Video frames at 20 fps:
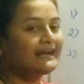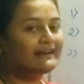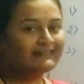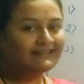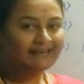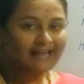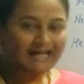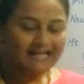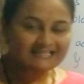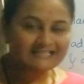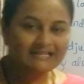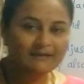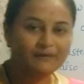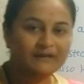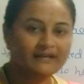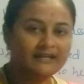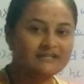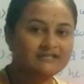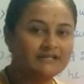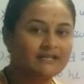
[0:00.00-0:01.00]
and the last
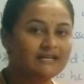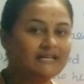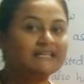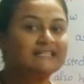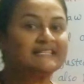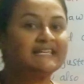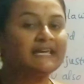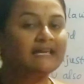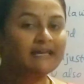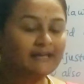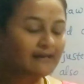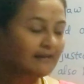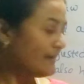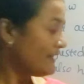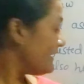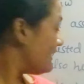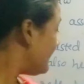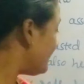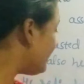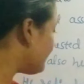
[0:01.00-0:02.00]
limitation is
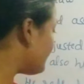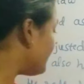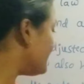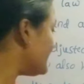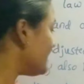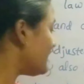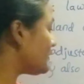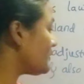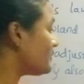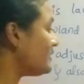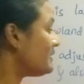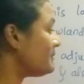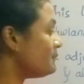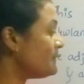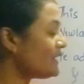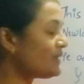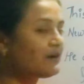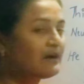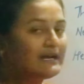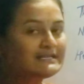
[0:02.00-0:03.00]
he ridiculed
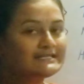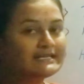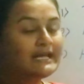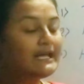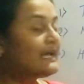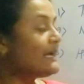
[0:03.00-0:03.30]
because